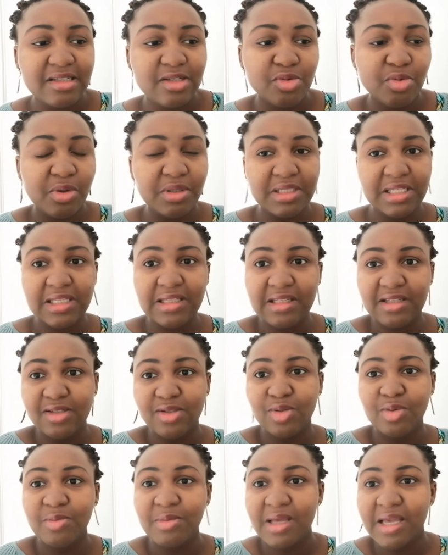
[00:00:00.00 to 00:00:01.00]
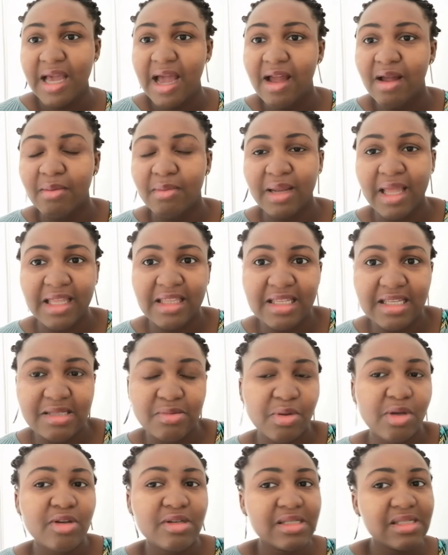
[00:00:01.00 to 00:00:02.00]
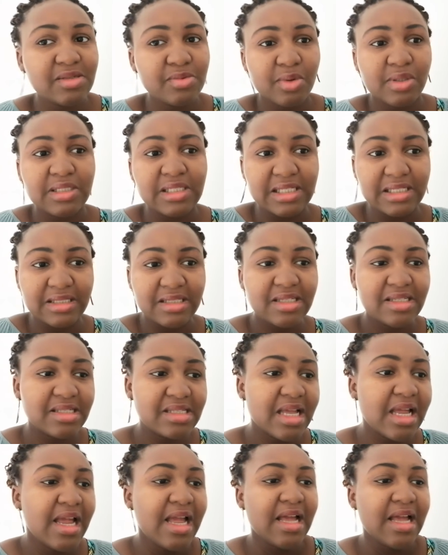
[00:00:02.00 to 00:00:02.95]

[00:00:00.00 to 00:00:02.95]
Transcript: This one did this to me. I am like this because this one did this.